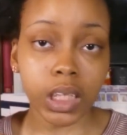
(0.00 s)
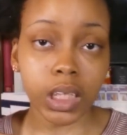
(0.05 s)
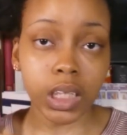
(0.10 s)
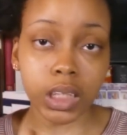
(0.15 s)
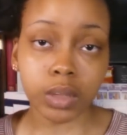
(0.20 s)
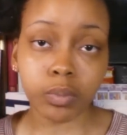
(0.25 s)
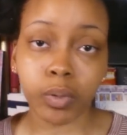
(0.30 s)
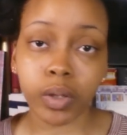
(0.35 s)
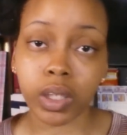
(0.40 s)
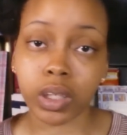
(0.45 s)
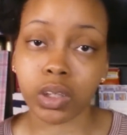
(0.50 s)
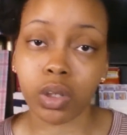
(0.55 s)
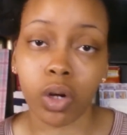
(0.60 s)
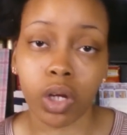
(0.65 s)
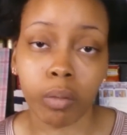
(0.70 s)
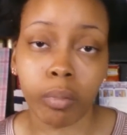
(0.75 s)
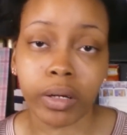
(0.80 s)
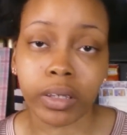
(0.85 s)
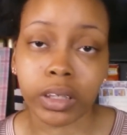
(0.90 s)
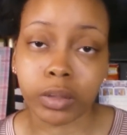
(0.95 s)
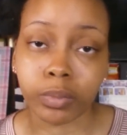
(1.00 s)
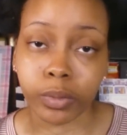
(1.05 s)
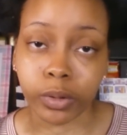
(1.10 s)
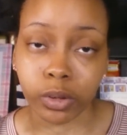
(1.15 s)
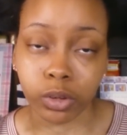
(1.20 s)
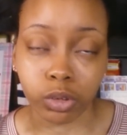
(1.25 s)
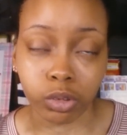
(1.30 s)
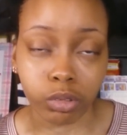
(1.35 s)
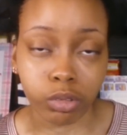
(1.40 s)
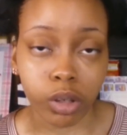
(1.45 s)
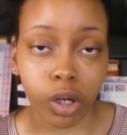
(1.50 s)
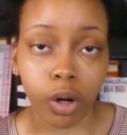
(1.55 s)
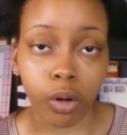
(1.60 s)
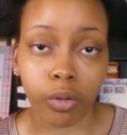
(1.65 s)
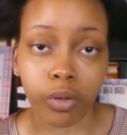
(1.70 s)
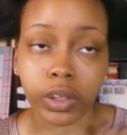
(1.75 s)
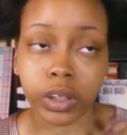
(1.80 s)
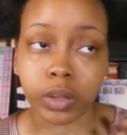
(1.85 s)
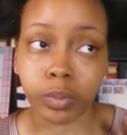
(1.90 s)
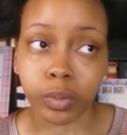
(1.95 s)
this book is all about spiritual
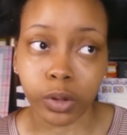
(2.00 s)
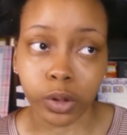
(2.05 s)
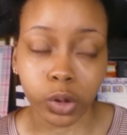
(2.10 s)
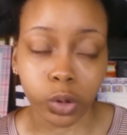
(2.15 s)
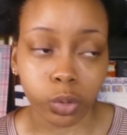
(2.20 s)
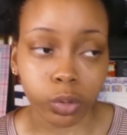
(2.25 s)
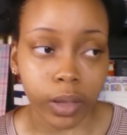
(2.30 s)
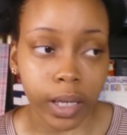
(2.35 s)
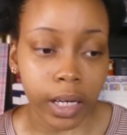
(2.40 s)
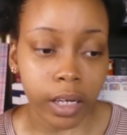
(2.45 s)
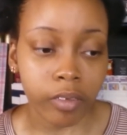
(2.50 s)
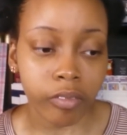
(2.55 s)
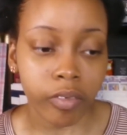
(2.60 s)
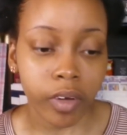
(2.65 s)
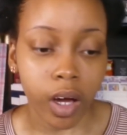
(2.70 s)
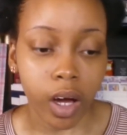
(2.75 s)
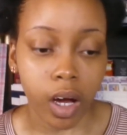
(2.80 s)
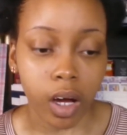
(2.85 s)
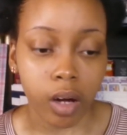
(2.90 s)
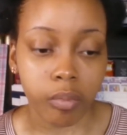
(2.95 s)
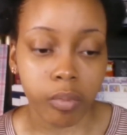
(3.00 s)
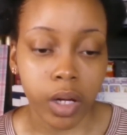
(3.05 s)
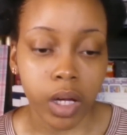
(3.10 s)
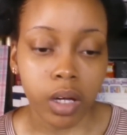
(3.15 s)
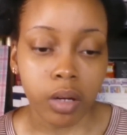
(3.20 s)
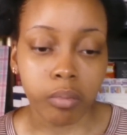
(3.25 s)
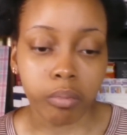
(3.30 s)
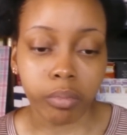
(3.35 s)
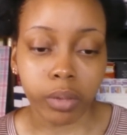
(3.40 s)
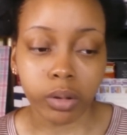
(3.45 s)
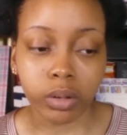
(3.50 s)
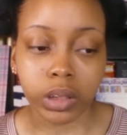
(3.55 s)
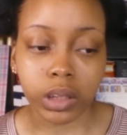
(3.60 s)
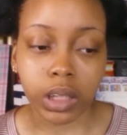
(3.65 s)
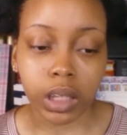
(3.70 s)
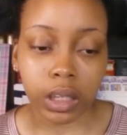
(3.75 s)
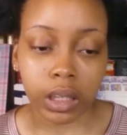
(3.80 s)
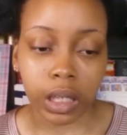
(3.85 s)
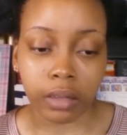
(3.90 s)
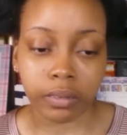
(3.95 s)
growth, spiritual life, um,
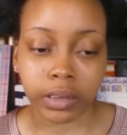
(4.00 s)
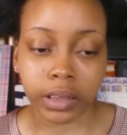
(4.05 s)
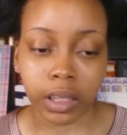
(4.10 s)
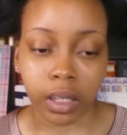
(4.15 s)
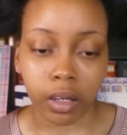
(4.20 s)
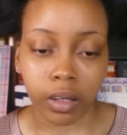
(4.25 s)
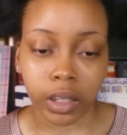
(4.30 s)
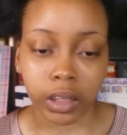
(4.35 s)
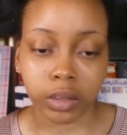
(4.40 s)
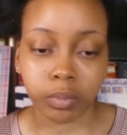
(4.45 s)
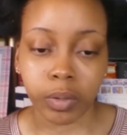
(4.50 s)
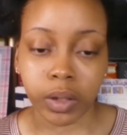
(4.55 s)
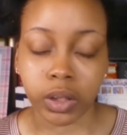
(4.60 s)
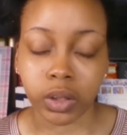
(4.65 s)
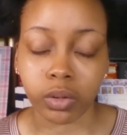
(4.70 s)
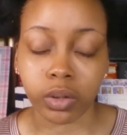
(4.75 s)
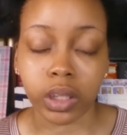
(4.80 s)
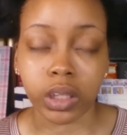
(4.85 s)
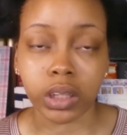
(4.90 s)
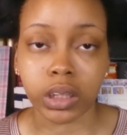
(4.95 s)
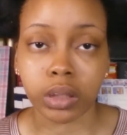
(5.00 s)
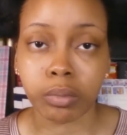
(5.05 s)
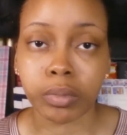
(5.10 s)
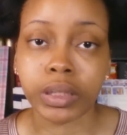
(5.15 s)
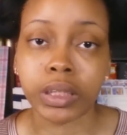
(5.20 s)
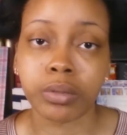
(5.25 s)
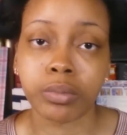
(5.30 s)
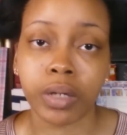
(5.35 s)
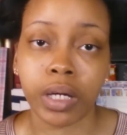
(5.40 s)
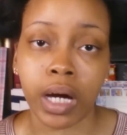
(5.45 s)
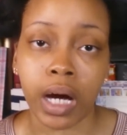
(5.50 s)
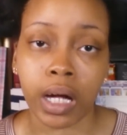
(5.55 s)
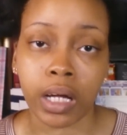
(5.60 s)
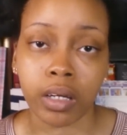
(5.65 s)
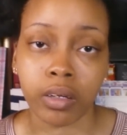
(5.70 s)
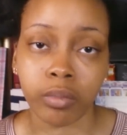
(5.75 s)
building a lifestyle that's based on intimacy with God.